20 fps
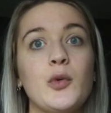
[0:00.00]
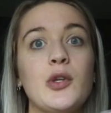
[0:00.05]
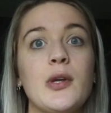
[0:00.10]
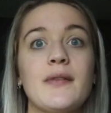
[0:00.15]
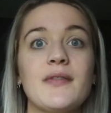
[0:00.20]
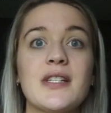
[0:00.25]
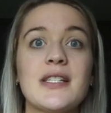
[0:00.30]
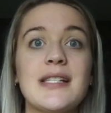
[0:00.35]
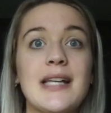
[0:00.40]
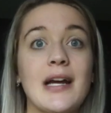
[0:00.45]

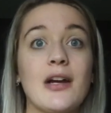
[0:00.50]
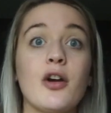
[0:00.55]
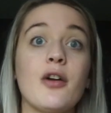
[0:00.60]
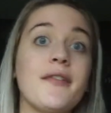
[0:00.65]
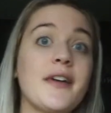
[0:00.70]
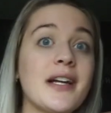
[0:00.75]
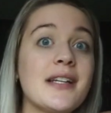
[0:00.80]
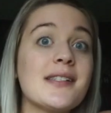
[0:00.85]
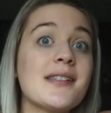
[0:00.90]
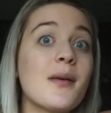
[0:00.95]
to
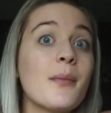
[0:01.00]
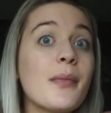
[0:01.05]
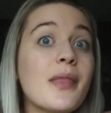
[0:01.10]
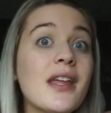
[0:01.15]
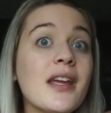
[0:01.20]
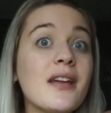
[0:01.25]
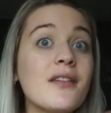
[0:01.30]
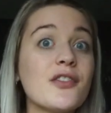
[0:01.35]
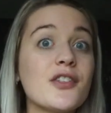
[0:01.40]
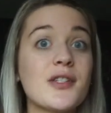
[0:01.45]
sacrifice
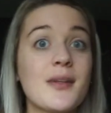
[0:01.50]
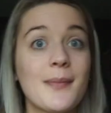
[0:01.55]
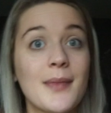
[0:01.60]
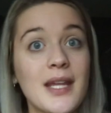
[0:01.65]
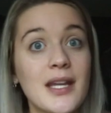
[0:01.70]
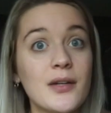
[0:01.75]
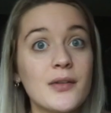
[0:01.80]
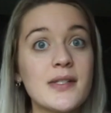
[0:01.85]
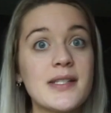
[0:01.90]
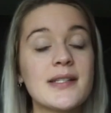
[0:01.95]
something for
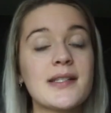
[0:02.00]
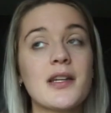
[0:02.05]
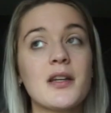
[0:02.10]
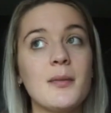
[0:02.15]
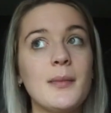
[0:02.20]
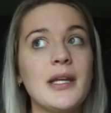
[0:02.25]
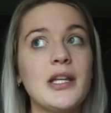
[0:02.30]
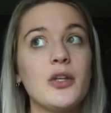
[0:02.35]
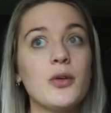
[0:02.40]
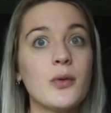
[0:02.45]
something else, it's gonna
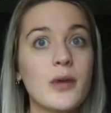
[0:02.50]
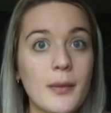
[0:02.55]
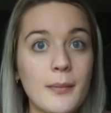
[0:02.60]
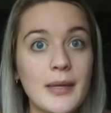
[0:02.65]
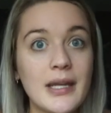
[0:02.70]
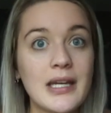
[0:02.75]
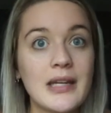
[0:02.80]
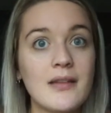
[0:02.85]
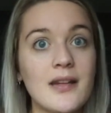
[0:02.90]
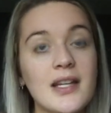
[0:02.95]
make you
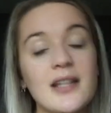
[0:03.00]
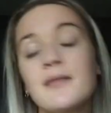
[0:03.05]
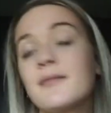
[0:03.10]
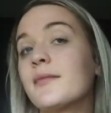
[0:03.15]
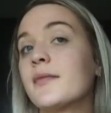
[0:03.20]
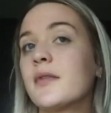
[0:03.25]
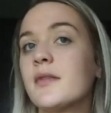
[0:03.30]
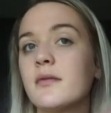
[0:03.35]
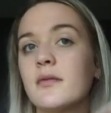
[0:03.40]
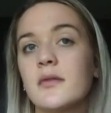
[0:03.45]
committed. Like,
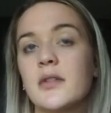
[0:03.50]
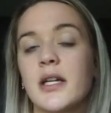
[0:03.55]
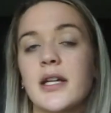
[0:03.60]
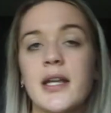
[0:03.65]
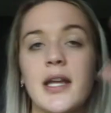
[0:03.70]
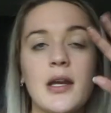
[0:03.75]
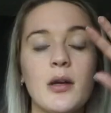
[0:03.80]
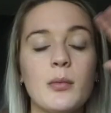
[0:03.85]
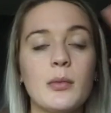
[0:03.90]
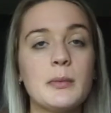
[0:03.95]
I
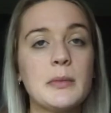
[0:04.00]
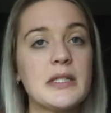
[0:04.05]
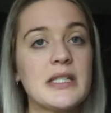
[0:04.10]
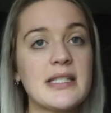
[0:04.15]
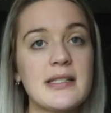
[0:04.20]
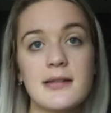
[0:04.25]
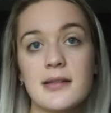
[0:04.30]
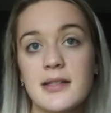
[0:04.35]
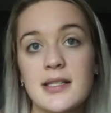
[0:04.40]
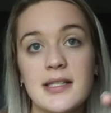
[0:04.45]
can't remember the
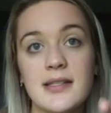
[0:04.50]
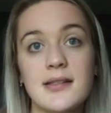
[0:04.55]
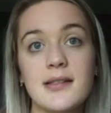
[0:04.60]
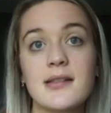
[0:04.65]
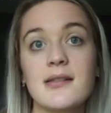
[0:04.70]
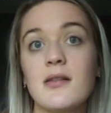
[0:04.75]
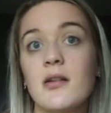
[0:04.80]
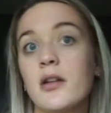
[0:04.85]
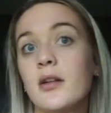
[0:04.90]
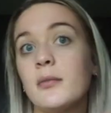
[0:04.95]

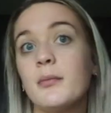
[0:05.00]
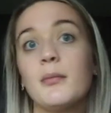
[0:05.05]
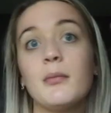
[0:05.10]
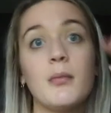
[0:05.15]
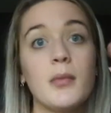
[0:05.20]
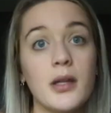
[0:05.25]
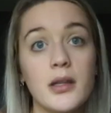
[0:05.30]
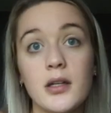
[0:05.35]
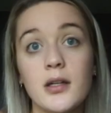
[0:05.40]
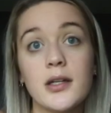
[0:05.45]
statistics on it,
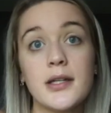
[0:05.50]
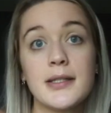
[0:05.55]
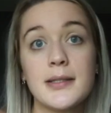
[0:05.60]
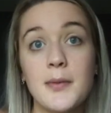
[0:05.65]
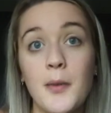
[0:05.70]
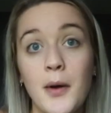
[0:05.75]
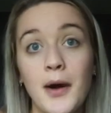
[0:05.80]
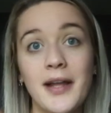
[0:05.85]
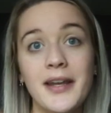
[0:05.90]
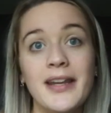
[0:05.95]
but there is
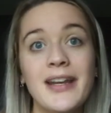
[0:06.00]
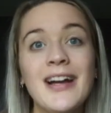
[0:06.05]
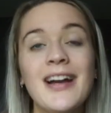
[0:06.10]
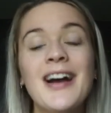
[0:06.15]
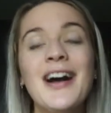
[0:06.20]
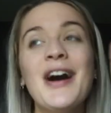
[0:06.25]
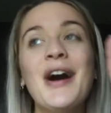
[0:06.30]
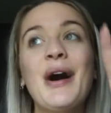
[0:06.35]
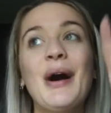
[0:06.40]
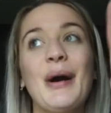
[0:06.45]
one.
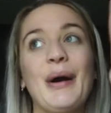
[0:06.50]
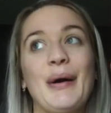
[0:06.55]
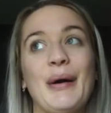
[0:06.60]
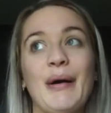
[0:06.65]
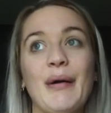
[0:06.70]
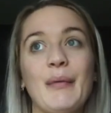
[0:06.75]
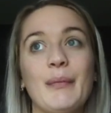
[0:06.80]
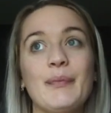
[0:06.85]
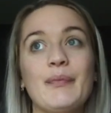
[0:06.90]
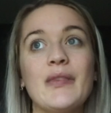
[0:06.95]

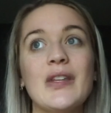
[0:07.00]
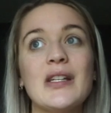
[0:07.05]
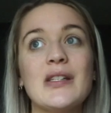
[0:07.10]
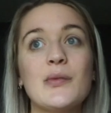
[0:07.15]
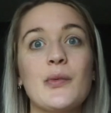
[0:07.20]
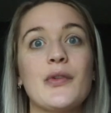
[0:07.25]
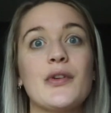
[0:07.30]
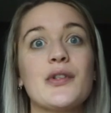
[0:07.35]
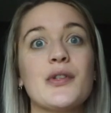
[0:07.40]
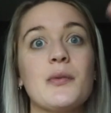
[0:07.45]
So
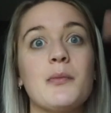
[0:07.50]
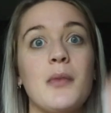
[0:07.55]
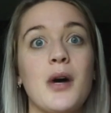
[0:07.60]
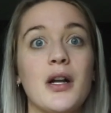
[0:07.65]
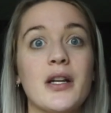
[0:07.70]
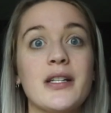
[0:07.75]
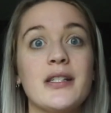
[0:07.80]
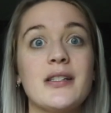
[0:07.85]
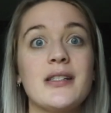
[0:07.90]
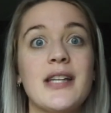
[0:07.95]
when there's a
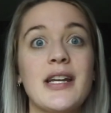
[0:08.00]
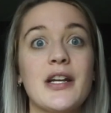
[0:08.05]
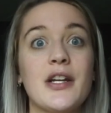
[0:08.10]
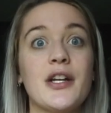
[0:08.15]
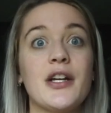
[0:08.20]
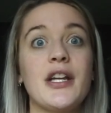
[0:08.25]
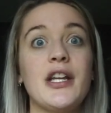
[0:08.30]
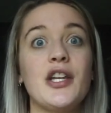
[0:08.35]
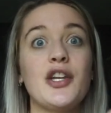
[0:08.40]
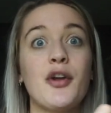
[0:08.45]

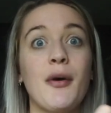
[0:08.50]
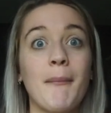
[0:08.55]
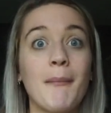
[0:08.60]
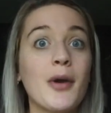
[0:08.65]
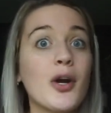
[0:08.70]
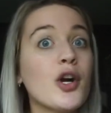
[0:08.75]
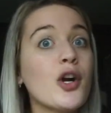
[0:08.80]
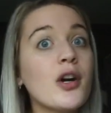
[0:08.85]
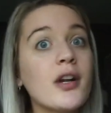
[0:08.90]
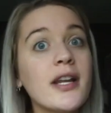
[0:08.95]
monetary
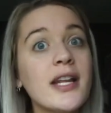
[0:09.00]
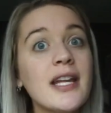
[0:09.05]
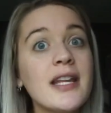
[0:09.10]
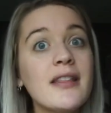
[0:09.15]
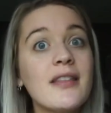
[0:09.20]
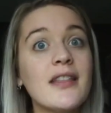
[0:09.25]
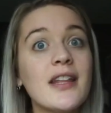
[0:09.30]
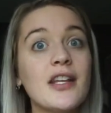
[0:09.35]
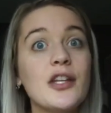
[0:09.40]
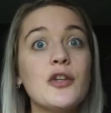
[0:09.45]
number on
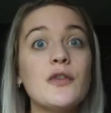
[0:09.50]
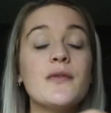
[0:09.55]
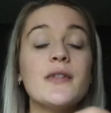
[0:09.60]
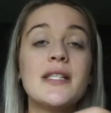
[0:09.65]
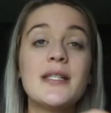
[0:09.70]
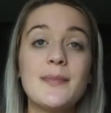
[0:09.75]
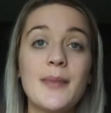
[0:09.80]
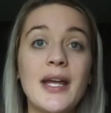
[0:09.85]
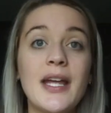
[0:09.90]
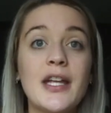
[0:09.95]
it that you've
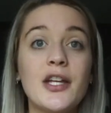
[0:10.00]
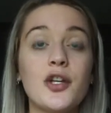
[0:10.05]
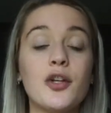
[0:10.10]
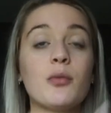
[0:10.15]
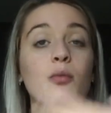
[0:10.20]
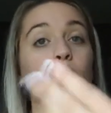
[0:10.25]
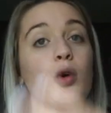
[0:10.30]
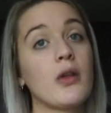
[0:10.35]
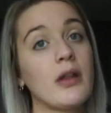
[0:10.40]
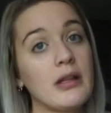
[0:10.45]
spent,
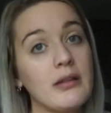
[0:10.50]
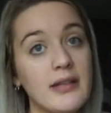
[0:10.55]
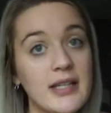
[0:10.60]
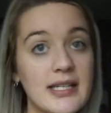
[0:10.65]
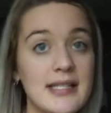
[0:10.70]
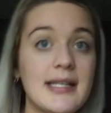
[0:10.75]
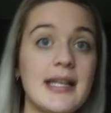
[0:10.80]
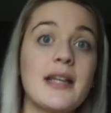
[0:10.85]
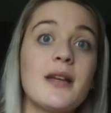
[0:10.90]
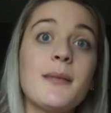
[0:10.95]
you're more likely to
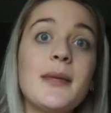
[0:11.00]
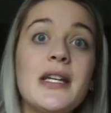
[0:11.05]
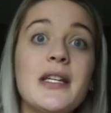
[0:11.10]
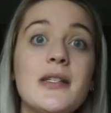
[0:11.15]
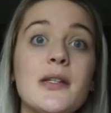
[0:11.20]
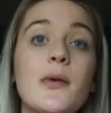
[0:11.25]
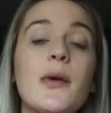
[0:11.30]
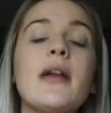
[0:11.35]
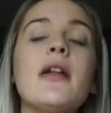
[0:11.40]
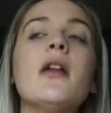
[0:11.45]
stay committed
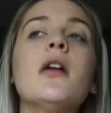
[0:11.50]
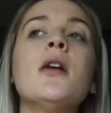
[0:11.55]
to it,